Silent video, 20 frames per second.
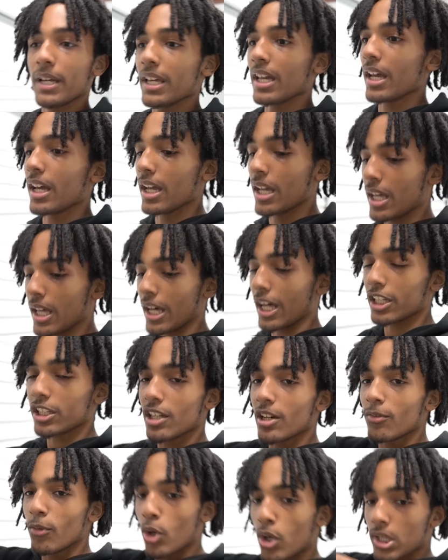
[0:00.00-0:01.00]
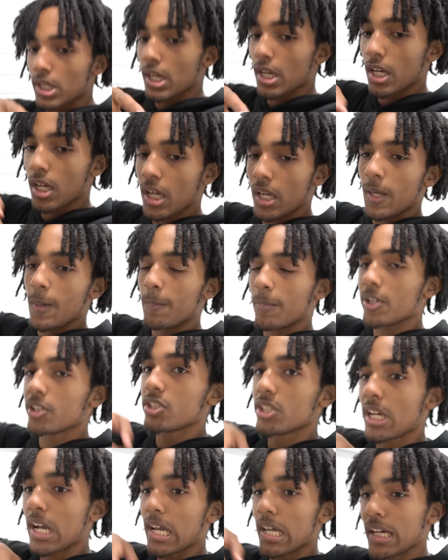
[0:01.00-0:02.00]
yeah, I love all y'all. Make
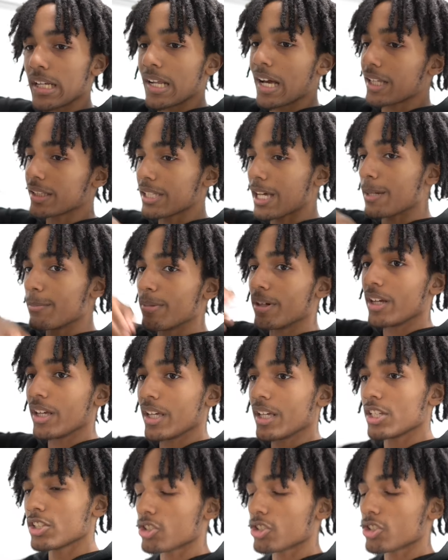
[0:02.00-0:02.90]
sure y'all hit that like button and